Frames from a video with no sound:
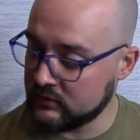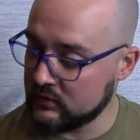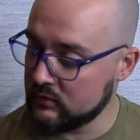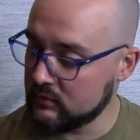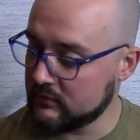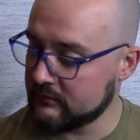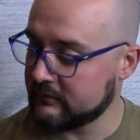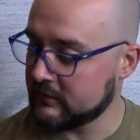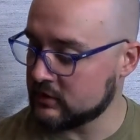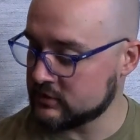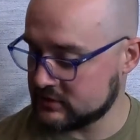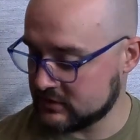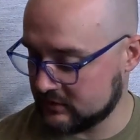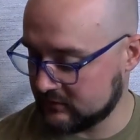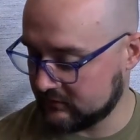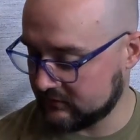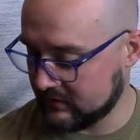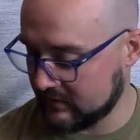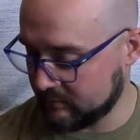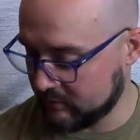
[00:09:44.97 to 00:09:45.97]
newer
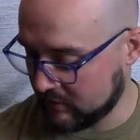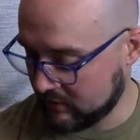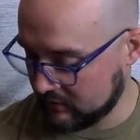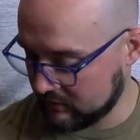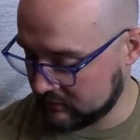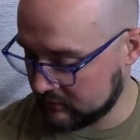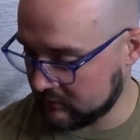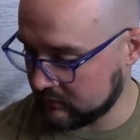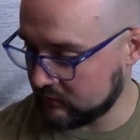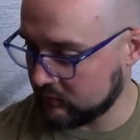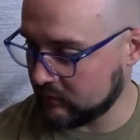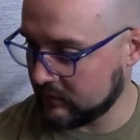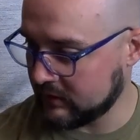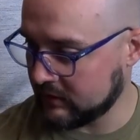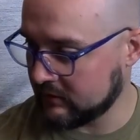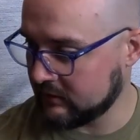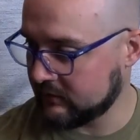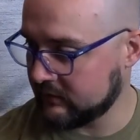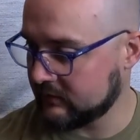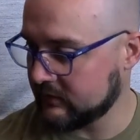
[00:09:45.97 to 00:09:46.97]
versions, they partnered
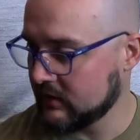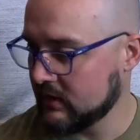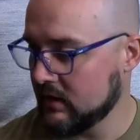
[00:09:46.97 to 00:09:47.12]
with